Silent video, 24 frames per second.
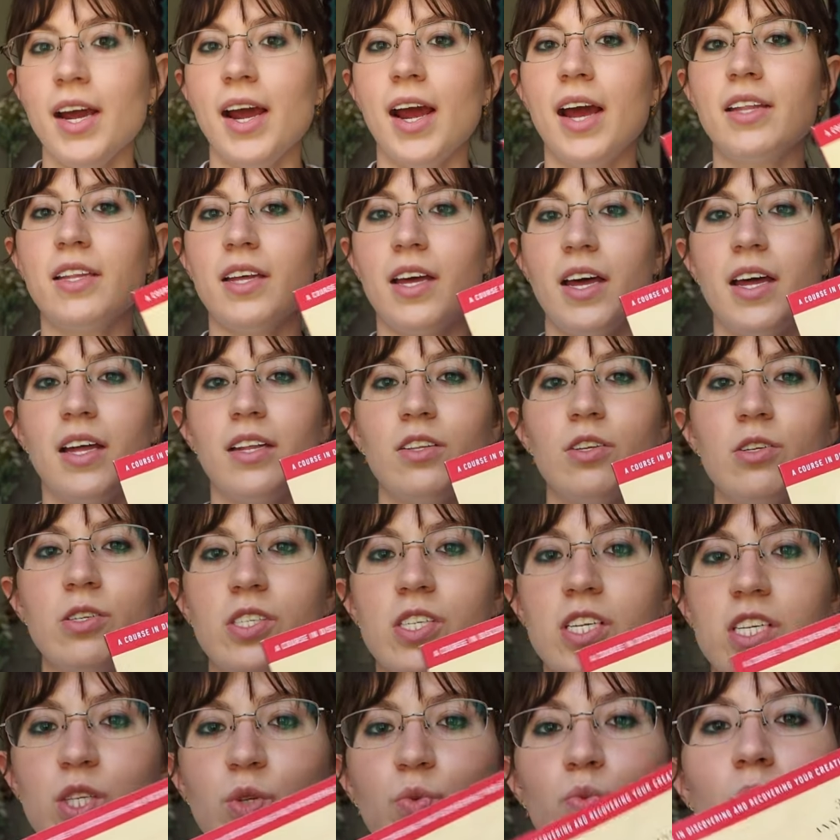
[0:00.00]
And then there's
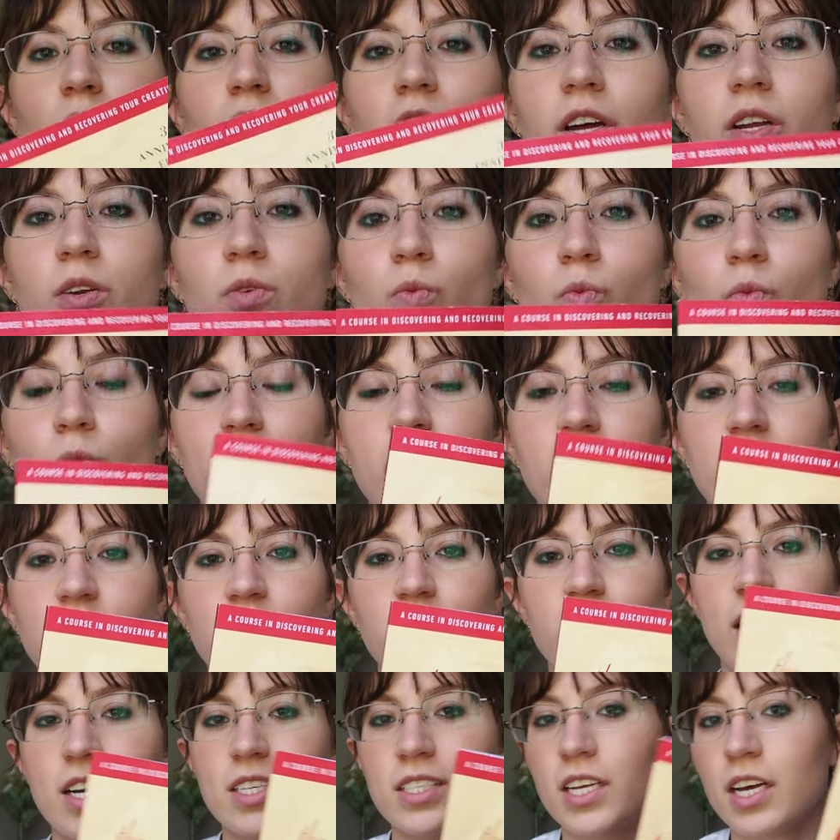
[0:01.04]
this one which
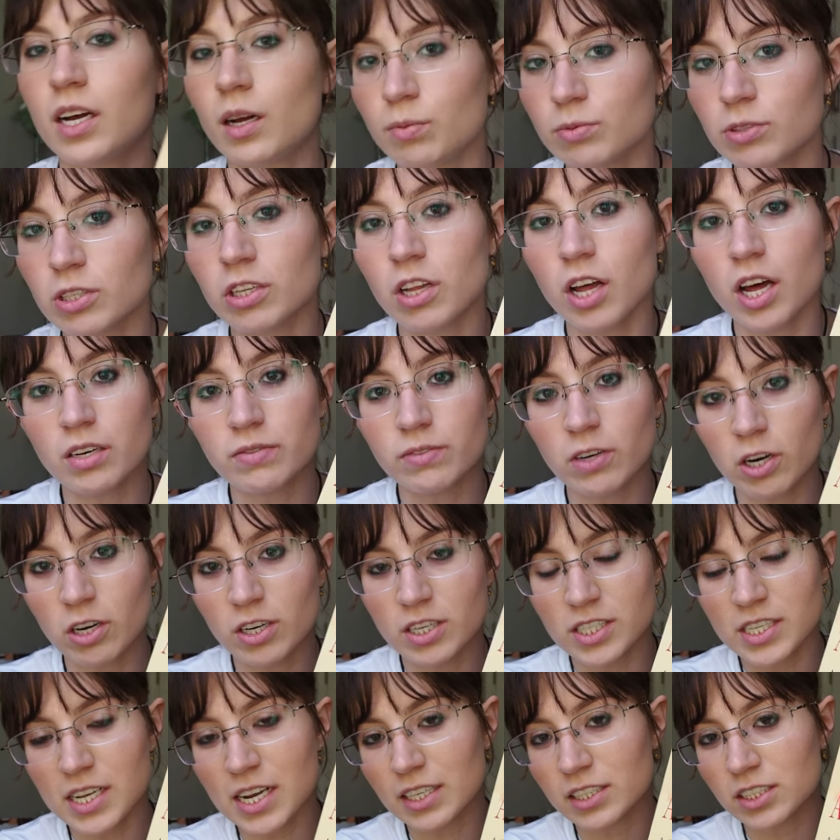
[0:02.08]
has helped a lot of
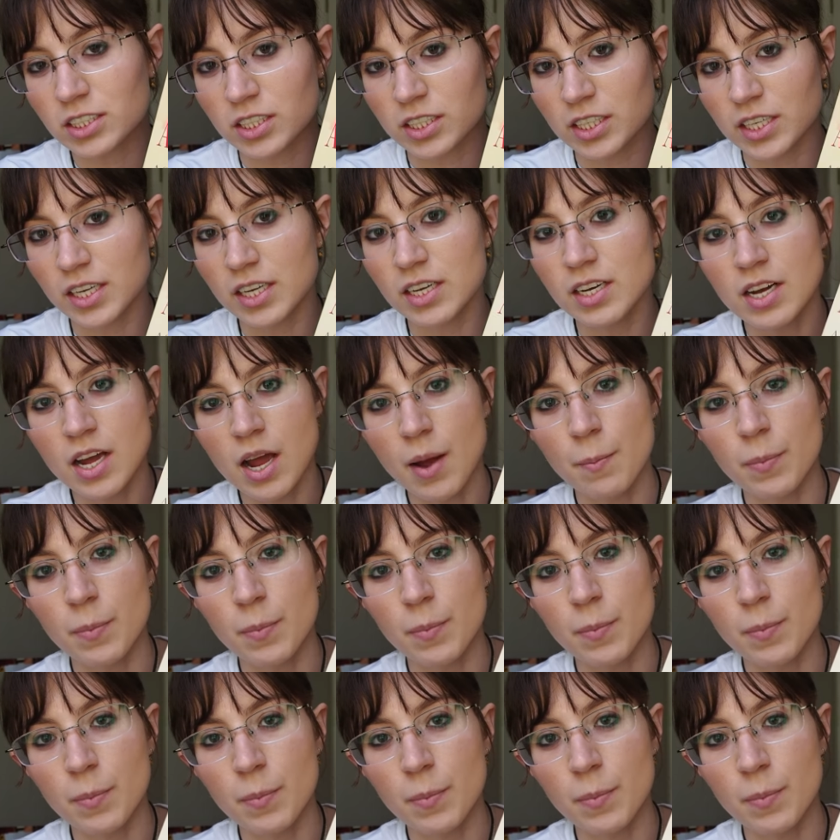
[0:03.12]
artists actually,